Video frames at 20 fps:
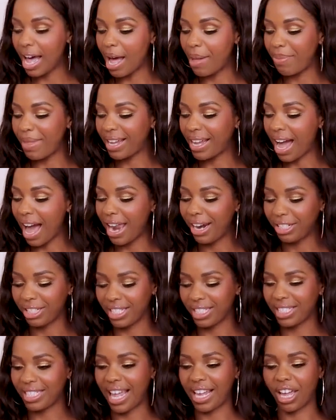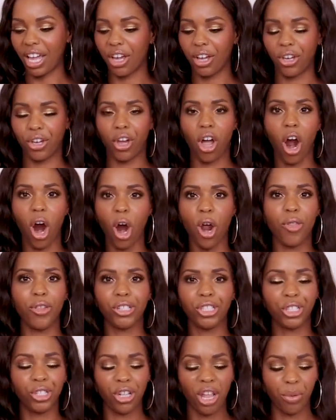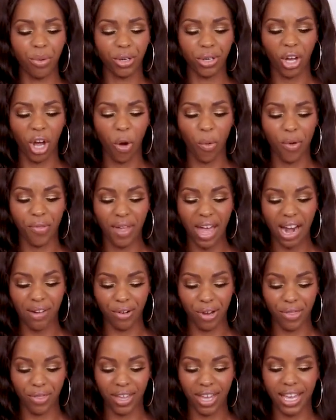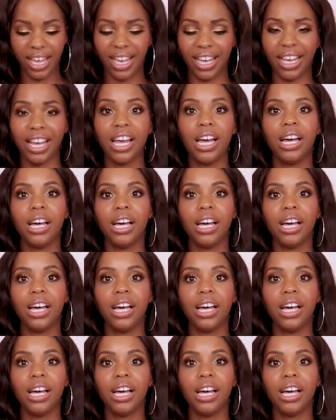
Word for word: They kind of just like are the shoe that would go with everything.